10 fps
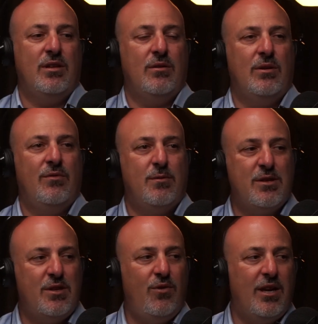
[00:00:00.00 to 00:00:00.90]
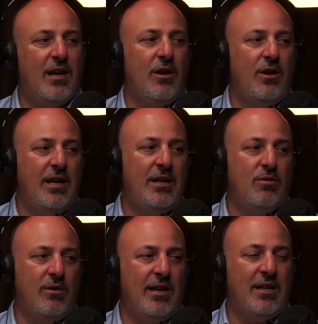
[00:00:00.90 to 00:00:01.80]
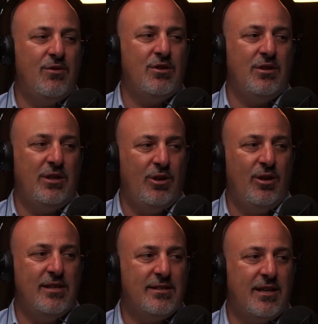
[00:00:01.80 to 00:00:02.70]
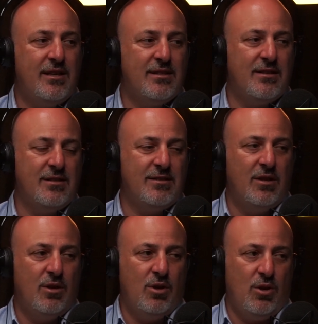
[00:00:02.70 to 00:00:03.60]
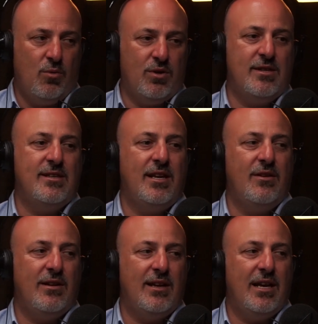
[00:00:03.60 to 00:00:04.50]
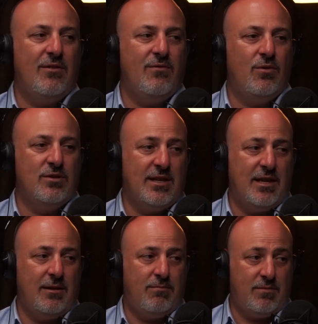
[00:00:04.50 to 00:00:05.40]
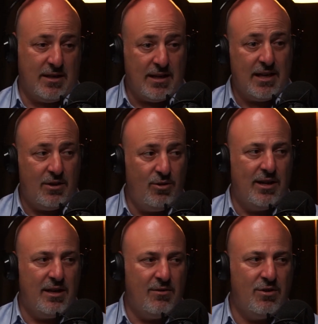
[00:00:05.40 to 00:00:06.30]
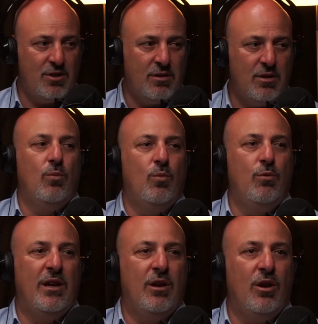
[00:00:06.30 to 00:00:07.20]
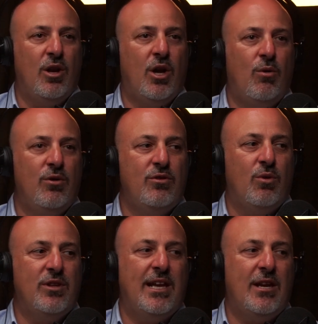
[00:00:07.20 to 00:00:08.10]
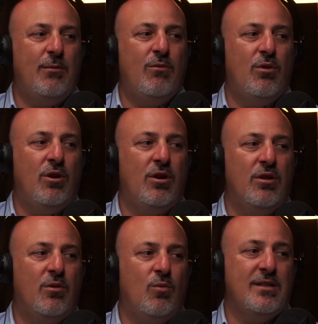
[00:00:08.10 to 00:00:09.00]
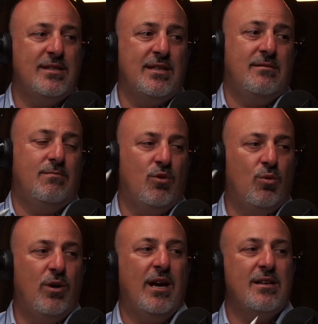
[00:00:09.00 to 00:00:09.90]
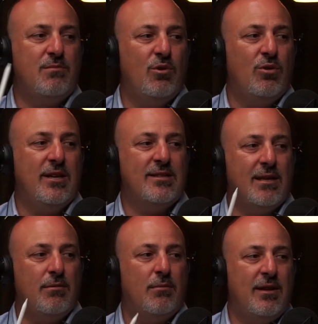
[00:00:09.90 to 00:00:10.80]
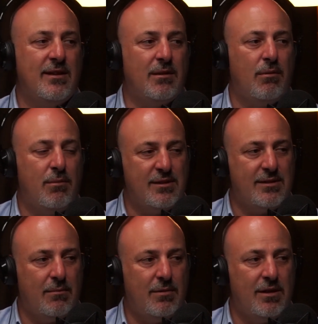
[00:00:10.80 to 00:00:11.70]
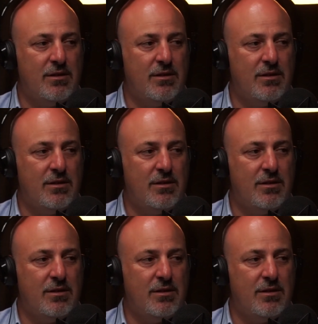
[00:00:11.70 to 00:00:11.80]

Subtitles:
especially if you get into a land division in the early stages, because what they're selling land for, say, today in a new land division would be a lot lower to what that land will be worth once there's all houses built in that suburb and that suburb is established.